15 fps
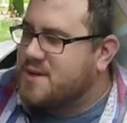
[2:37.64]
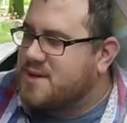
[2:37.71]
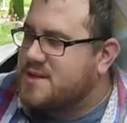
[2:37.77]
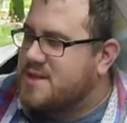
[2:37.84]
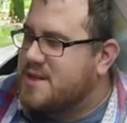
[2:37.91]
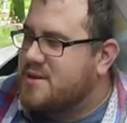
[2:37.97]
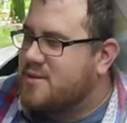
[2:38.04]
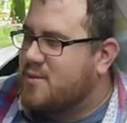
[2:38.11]
want to
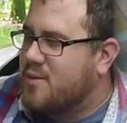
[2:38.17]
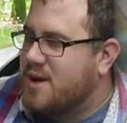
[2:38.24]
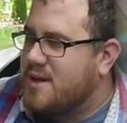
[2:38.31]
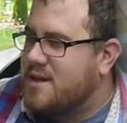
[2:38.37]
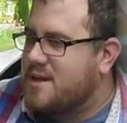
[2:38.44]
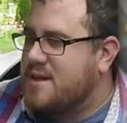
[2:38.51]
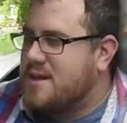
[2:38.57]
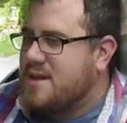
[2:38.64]
see the what
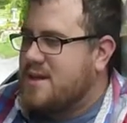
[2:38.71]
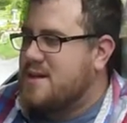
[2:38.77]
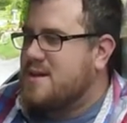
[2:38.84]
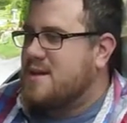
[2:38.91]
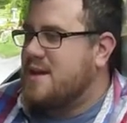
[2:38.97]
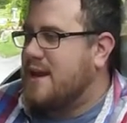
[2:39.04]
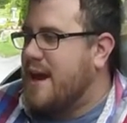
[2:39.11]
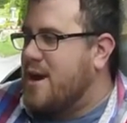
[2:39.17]
the
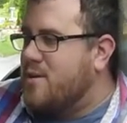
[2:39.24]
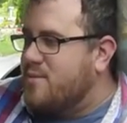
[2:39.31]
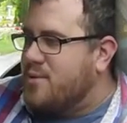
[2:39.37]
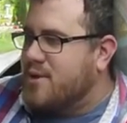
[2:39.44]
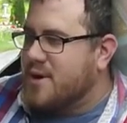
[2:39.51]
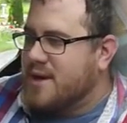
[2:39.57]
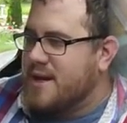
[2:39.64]
the output